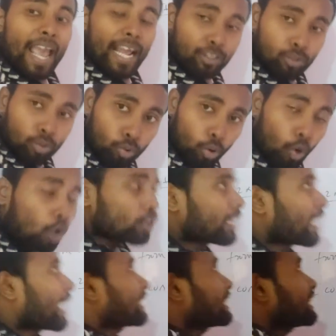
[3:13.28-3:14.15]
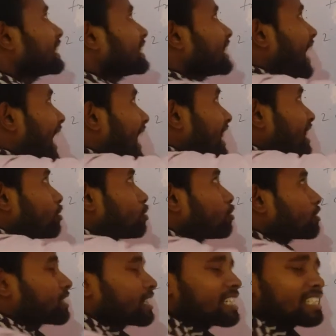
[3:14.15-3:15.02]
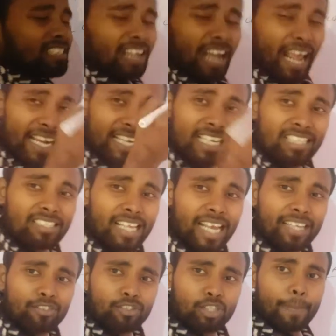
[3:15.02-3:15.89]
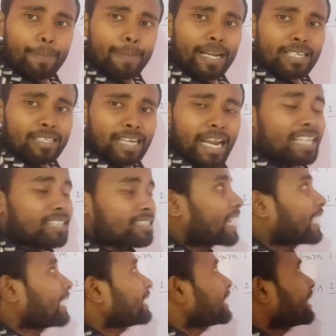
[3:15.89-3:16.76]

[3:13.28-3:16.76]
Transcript: As you know that it is also just like the sin c plus sin